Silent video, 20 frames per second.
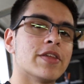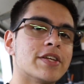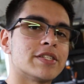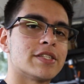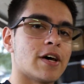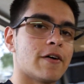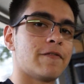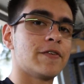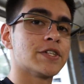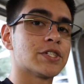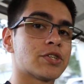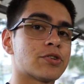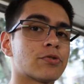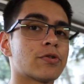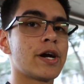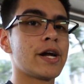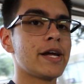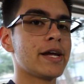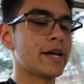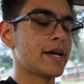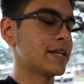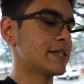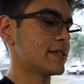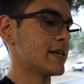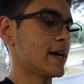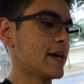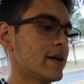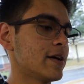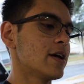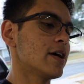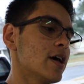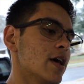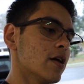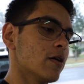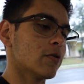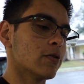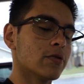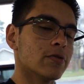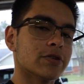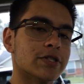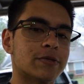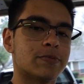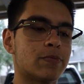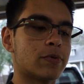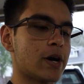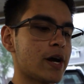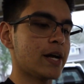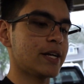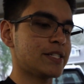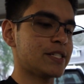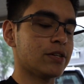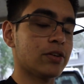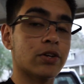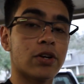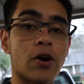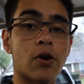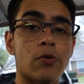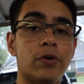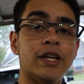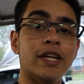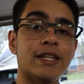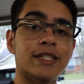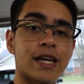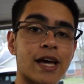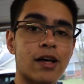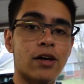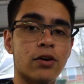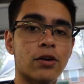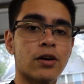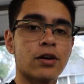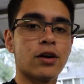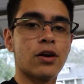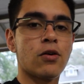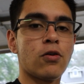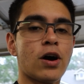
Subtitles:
This stuff is great. It's a little spray silicone detailer.